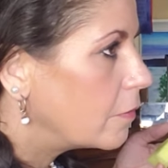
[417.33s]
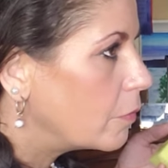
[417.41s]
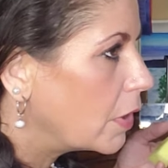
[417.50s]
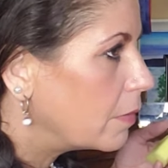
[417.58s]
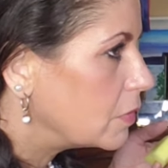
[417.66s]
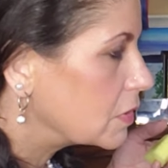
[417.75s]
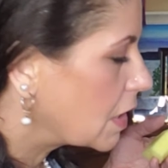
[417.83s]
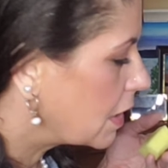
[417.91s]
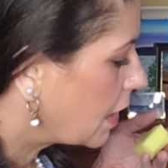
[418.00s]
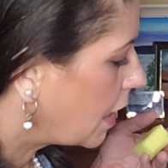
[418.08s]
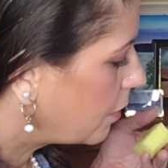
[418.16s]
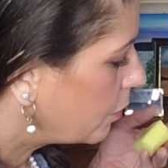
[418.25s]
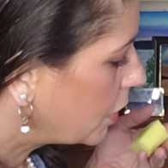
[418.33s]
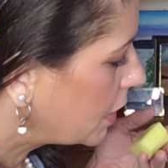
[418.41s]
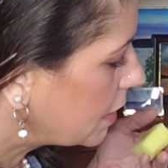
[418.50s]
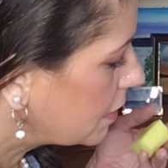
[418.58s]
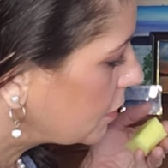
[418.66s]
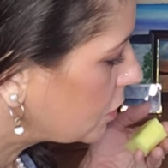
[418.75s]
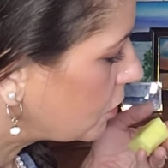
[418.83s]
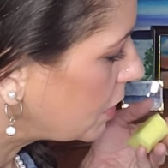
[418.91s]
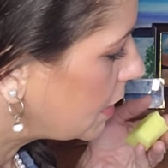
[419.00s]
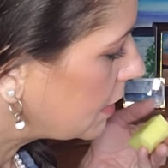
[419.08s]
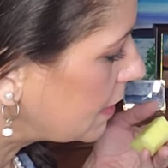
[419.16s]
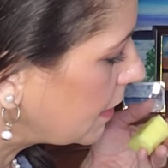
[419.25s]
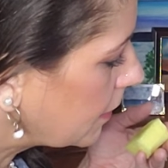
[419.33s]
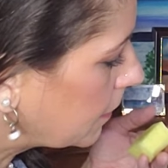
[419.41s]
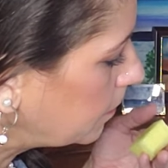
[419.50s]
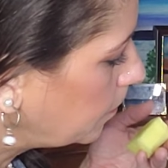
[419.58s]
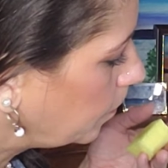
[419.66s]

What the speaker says: but I'm just going to kind of bring in the streaks here.